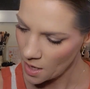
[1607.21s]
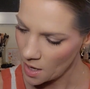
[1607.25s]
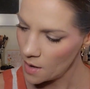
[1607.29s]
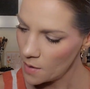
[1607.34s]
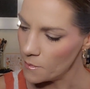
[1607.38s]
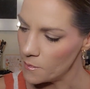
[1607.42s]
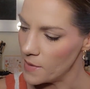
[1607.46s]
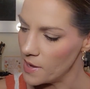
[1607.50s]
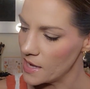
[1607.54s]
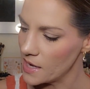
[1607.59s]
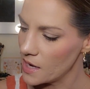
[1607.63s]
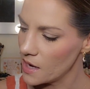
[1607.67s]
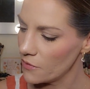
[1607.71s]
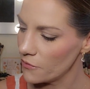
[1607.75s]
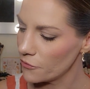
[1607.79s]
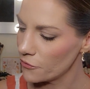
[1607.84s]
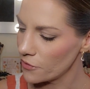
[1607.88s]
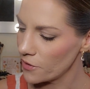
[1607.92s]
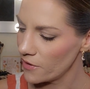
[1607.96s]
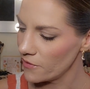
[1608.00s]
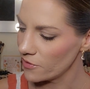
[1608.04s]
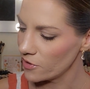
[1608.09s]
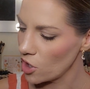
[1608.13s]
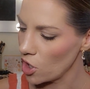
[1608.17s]
Makeup
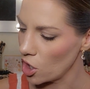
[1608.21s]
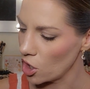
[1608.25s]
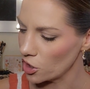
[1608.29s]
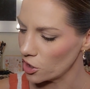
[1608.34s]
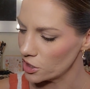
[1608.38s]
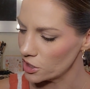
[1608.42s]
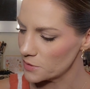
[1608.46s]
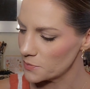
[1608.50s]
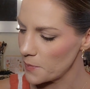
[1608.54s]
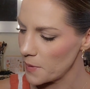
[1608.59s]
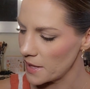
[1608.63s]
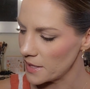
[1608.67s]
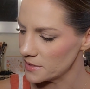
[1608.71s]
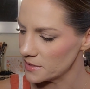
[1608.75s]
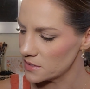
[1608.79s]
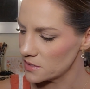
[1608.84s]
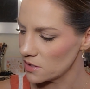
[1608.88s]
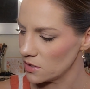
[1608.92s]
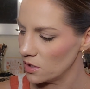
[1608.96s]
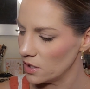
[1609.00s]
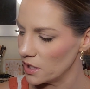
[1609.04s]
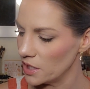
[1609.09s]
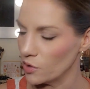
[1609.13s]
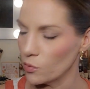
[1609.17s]
Forever Artist
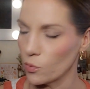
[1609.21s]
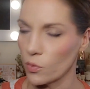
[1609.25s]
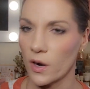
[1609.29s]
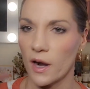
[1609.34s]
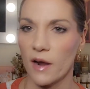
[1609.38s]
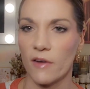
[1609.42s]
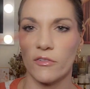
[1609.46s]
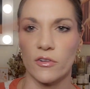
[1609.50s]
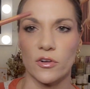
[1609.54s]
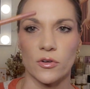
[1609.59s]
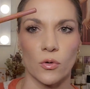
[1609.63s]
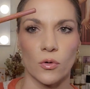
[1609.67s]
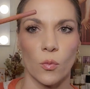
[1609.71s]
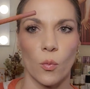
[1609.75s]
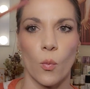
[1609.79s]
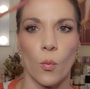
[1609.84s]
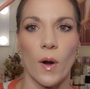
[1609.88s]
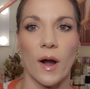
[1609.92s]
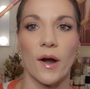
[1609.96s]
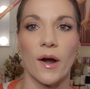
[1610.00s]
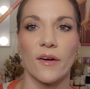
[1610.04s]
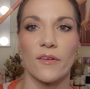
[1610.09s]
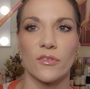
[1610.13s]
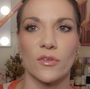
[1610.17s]
Pencil in Wherever
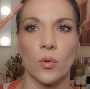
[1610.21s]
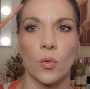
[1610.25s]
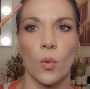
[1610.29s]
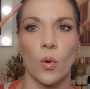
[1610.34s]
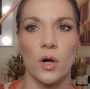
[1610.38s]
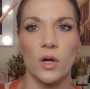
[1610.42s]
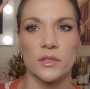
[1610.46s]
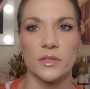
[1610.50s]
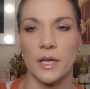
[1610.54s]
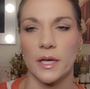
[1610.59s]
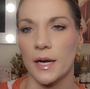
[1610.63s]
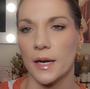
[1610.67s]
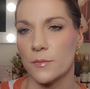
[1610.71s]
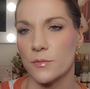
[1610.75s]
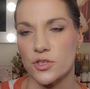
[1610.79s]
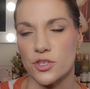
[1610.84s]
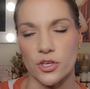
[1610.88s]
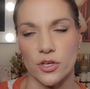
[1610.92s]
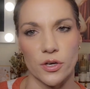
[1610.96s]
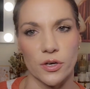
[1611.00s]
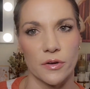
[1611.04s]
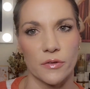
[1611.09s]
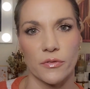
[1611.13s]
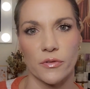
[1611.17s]
Walnut. I'm
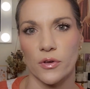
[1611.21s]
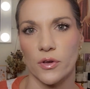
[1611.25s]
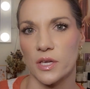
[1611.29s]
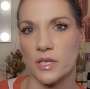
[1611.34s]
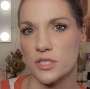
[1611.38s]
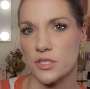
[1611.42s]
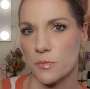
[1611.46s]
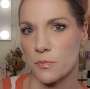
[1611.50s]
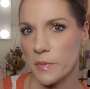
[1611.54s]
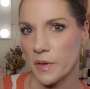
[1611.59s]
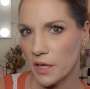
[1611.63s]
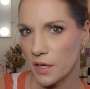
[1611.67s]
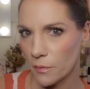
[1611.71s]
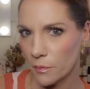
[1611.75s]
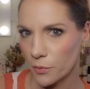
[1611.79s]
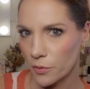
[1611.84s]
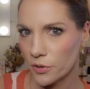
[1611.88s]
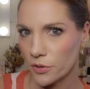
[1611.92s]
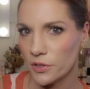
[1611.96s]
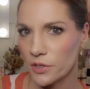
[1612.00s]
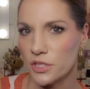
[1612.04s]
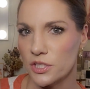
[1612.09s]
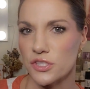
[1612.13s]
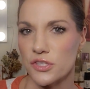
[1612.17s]
sure if you guys are makeup
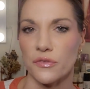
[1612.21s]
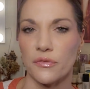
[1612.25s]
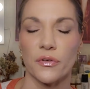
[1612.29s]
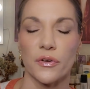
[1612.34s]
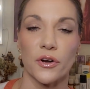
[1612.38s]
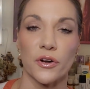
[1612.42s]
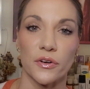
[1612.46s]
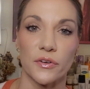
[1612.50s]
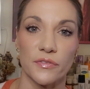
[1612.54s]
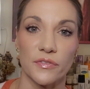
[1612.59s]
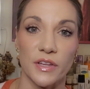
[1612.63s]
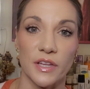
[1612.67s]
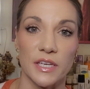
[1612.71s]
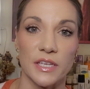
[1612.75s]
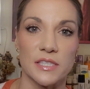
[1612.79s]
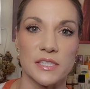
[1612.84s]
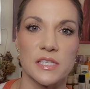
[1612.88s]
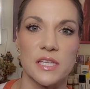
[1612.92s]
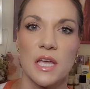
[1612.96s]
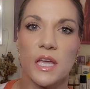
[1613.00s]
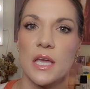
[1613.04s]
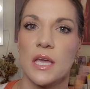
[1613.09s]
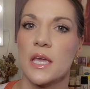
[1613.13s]
girlies, you've heard of this.